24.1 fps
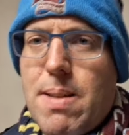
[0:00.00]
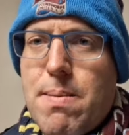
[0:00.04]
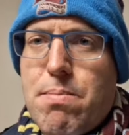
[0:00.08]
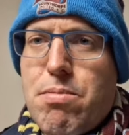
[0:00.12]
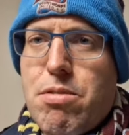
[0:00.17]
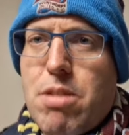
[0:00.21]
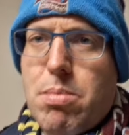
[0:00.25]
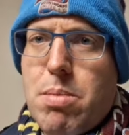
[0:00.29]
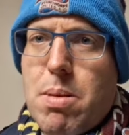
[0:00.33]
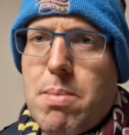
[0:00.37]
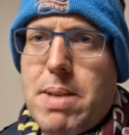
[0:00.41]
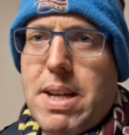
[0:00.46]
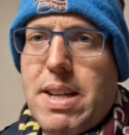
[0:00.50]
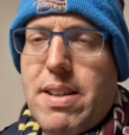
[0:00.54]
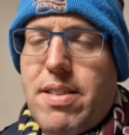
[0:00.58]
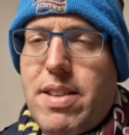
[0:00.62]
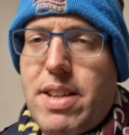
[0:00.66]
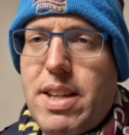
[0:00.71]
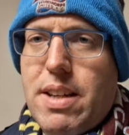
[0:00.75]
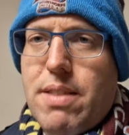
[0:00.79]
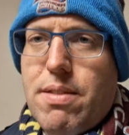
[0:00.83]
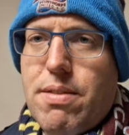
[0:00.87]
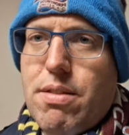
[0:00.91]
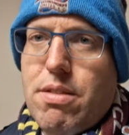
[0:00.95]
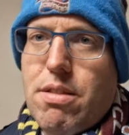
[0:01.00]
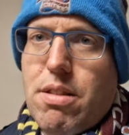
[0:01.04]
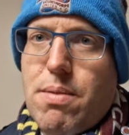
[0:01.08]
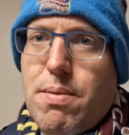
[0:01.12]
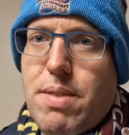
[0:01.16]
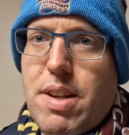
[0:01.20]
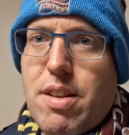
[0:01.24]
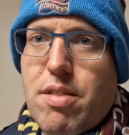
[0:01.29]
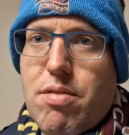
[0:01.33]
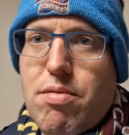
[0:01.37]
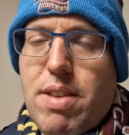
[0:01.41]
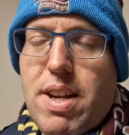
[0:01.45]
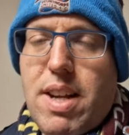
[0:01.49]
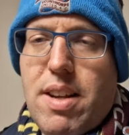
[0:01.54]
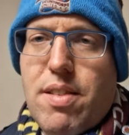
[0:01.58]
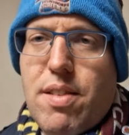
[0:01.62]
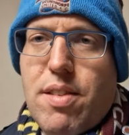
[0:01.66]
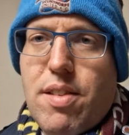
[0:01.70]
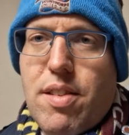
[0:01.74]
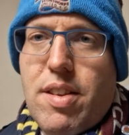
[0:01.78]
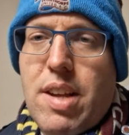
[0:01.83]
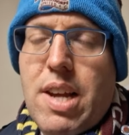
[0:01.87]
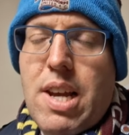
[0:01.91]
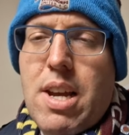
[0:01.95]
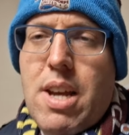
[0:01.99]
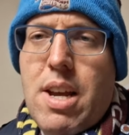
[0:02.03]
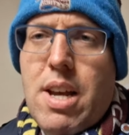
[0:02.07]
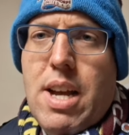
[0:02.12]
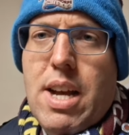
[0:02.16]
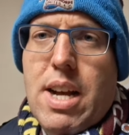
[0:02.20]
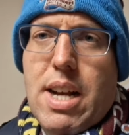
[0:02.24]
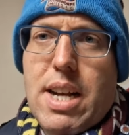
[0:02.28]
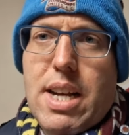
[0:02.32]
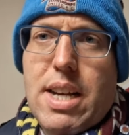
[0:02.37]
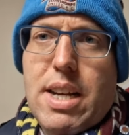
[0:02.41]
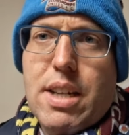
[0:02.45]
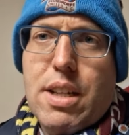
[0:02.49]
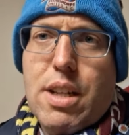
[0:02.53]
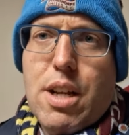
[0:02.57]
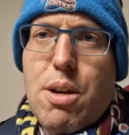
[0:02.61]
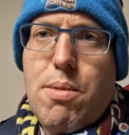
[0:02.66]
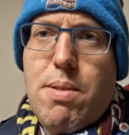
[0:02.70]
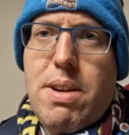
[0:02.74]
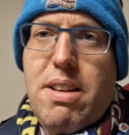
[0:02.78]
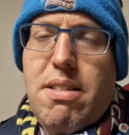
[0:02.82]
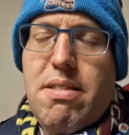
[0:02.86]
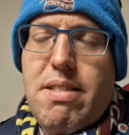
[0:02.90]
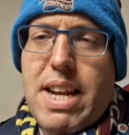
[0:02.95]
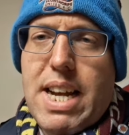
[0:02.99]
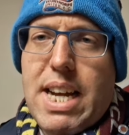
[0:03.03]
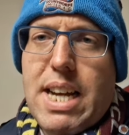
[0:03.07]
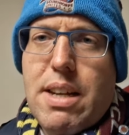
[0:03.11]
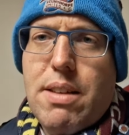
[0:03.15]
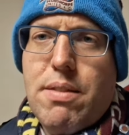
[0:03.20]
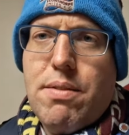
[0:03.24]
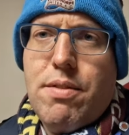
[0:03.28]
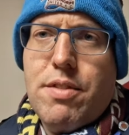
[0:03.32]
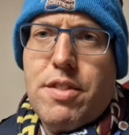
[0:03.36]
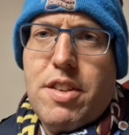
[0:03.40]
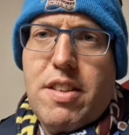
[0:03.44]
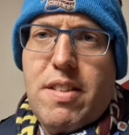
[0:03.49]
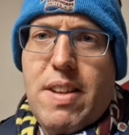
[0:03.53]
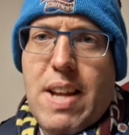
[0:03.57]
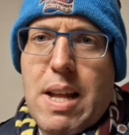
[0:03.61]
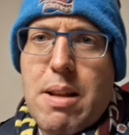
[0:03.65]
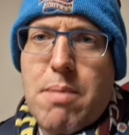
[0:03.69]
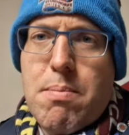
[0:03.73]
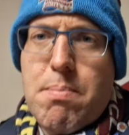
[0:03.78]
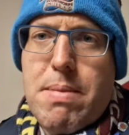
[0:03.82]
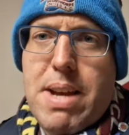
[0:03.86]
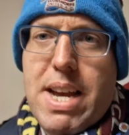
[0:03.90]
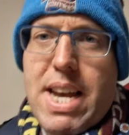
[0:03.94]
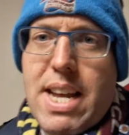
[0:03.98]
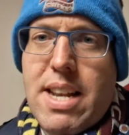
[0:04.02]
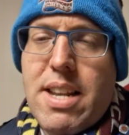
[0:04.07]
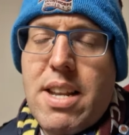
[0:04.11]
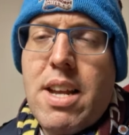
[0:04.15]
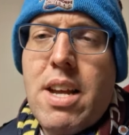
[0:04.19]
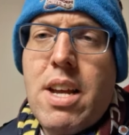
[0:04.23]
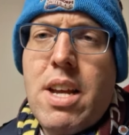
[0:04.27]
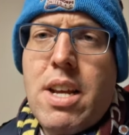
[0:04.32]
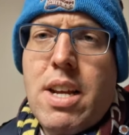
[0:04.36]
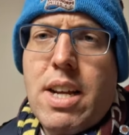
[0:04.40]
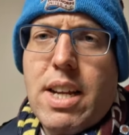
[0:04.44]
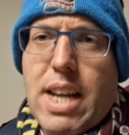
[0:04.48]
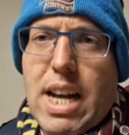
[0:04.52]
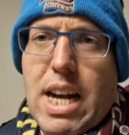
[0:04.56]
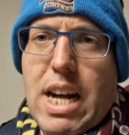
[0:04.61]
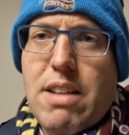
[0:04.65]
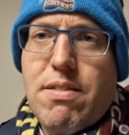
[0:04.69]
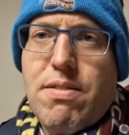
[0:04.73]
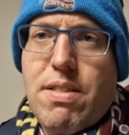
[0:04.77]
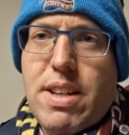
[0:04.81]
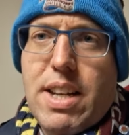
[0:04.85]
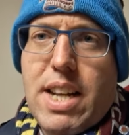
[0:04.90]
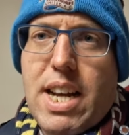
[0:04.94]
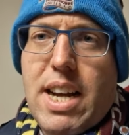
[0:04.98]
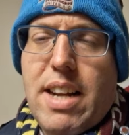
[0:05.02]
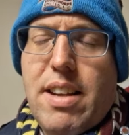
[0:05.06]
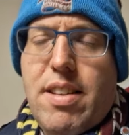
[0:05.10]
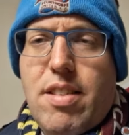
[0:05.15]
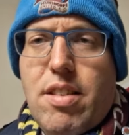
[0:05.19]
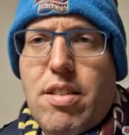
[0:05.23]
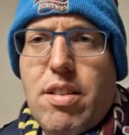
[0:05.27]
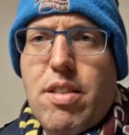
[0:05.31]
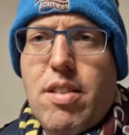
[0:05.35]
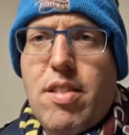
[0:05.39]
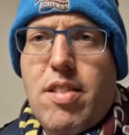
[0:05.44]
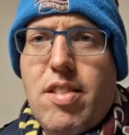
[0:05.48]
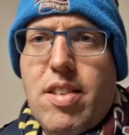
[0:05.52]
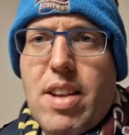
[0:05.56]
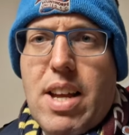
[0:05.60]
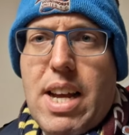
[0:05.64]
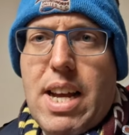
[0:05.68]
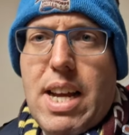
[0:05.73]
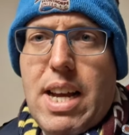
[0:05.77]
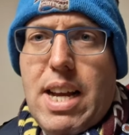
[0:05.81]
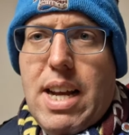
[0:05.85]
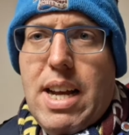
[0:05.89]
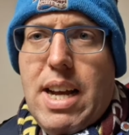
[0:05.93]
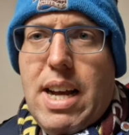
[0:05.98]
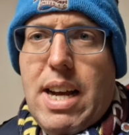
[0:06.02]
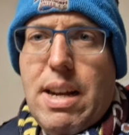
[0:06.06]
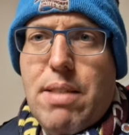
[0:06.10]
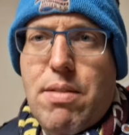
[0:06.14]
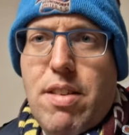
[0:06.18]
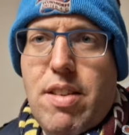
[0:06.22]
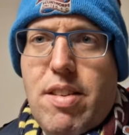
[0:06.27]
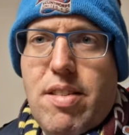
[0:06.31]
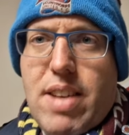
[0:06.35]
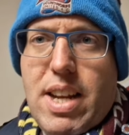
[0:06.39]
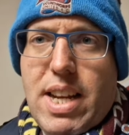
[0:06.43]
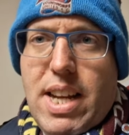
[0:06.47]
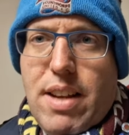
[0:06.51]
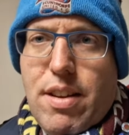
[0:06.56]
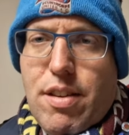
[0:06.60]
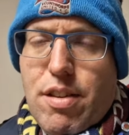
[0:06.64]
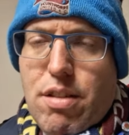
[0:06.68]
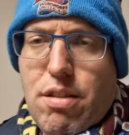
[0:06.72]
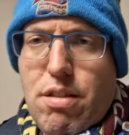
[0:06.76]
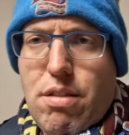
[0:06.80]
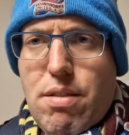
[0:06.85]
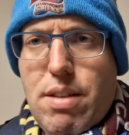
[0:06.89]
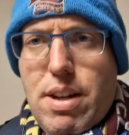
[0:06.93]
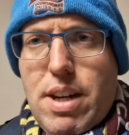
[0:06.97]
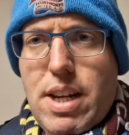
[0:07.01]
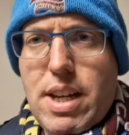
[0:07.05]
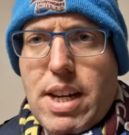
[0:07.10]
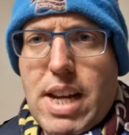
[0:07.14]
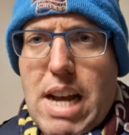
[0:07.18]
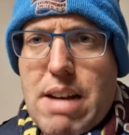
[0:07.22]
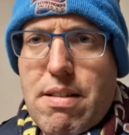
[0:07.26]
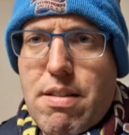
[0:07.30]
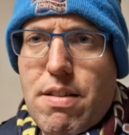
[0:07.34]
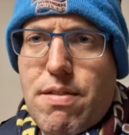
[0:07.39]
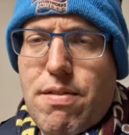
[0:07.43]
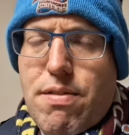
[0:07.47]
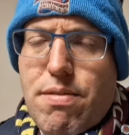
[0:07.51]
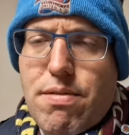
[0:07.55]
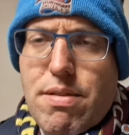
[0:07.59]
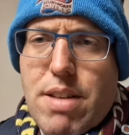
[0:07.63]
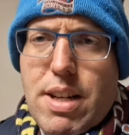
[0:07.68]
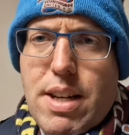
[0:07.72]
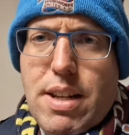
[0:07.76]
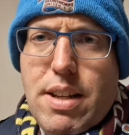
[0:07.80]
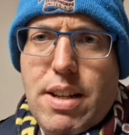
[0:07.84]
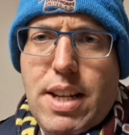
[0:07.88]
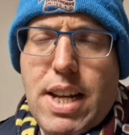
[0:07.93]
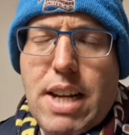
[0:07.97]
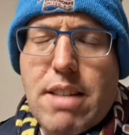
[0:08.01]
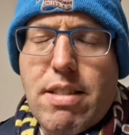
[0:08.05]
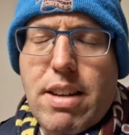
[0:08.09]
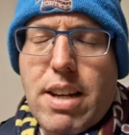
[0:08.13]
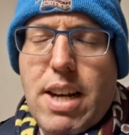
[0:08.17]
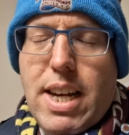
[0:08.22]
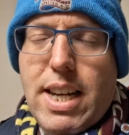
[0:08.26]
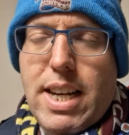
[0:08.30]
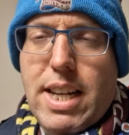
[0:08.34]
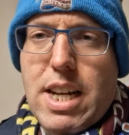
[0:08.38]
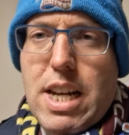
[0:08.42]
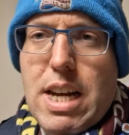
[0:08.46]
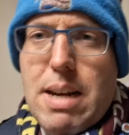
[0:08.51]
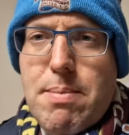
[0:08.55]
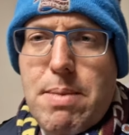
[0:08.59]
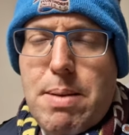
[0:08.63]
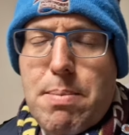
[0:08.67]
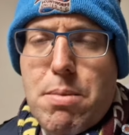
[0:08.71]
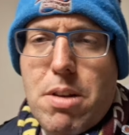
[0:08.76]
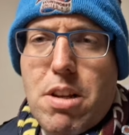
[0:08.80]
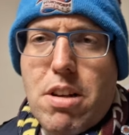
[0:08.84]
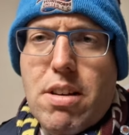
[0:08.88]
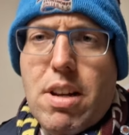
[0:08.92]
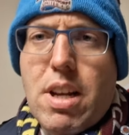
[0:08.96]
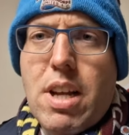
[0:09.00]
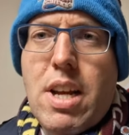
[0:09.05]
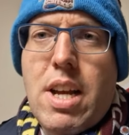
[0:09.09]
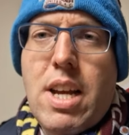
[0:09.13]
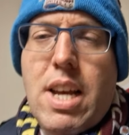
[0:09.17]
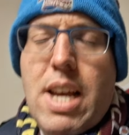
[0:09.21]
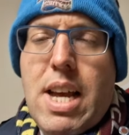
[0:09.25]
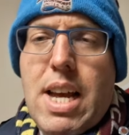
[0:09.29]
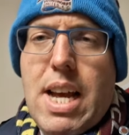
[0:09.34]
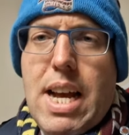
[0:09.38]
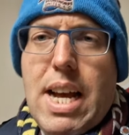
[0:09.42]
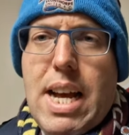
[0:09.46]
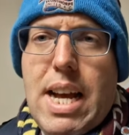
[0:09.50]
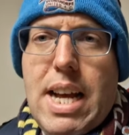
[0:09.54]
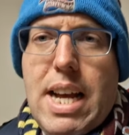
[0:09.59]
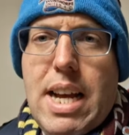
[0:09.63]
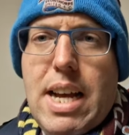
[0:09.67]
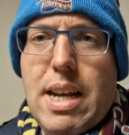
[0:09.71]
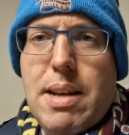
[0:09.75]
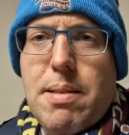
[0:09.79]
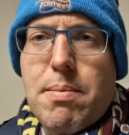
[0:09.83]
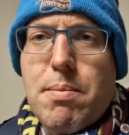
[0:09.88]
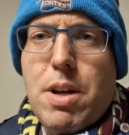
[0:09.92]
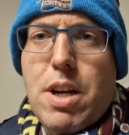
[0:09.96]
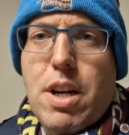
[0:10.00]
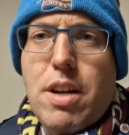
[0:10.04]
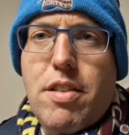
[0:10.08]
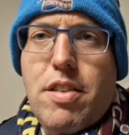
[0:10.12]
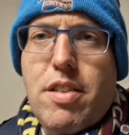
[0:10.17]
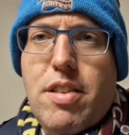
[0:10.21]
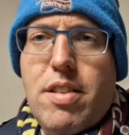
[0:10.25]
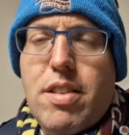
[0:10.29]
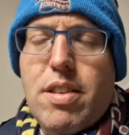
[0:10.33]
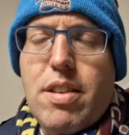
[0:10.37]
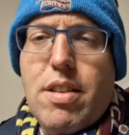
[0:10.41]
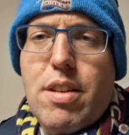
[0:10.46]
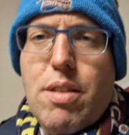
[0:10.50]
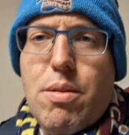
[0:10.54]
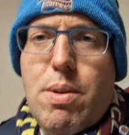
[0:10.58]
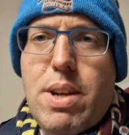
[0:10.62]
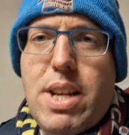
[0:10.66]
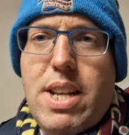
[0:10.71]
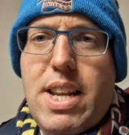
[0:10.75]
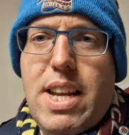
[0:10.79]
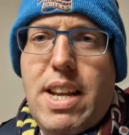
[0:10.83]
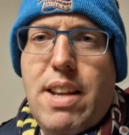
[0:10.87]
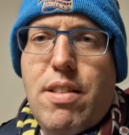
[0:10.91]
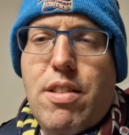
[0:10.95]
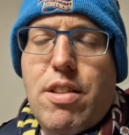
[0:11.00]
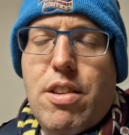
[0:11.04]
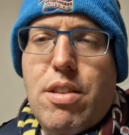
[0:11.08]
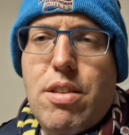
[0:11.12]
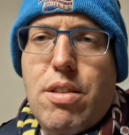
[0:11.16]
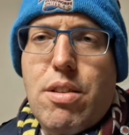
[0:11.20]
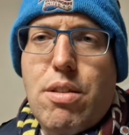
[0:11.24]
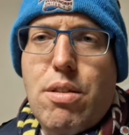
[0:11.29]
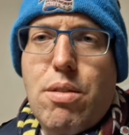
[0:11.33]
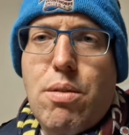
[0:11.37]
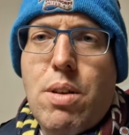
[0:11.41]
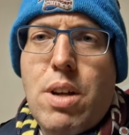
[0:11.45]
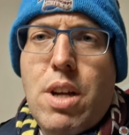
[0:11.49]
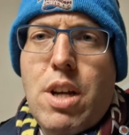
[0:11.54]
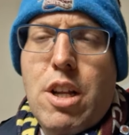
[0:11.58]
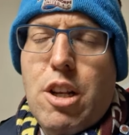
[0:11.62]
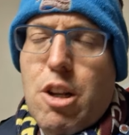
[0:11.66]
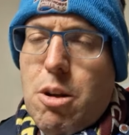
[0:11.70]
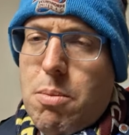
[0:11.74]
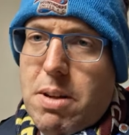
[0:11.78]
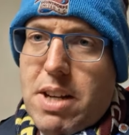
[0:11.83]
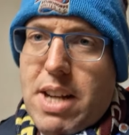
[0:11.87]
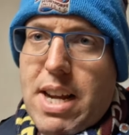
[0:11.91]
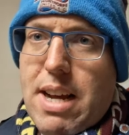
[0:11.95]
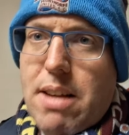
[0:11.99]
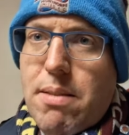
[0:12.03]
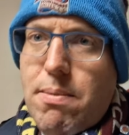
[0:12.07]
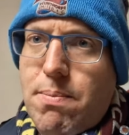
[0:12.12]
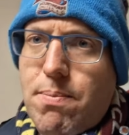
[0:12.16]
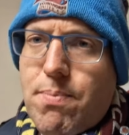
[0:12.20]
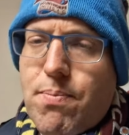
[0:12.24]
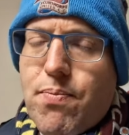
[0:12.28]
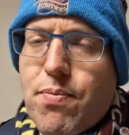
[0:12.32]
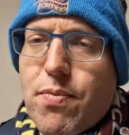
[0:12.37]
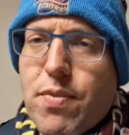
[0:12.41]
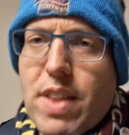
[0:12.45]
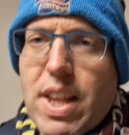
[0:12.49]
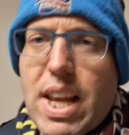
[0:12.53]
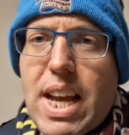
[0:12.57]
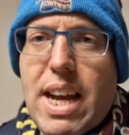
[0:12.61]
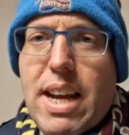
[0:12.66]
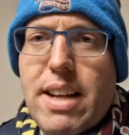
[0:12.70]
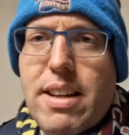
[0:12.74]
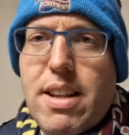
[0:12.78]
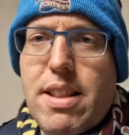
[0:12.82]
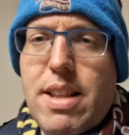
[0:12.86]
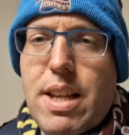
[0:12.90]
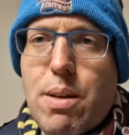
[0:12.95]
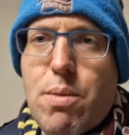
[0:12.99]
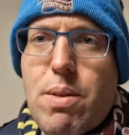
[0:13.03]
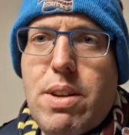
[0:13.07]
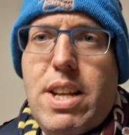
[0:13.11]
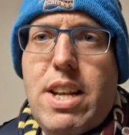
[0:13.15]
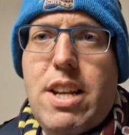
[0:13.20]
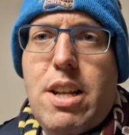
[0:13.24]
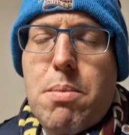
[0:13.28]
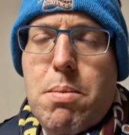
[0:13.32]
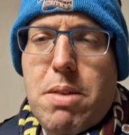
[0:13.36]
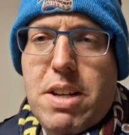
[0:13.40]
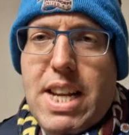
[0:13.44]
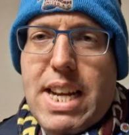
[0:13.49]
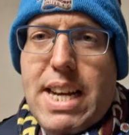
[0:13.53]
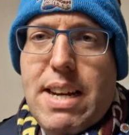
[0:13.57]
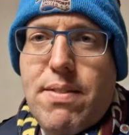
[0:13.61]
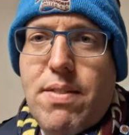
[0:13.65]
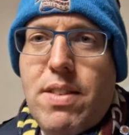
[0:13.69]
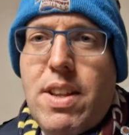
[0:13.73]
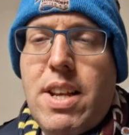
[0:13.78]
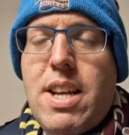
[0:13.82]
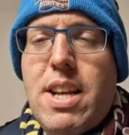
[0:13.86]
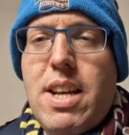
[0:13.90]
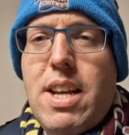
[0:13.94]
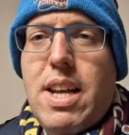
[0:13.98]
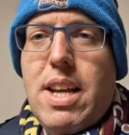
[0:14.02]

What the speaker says: problematic for obvious reasons. Going down to 10 men galvanised us. I was saying to Gareth, the Iron Army blog host, that we need to double down, and I think we did double down,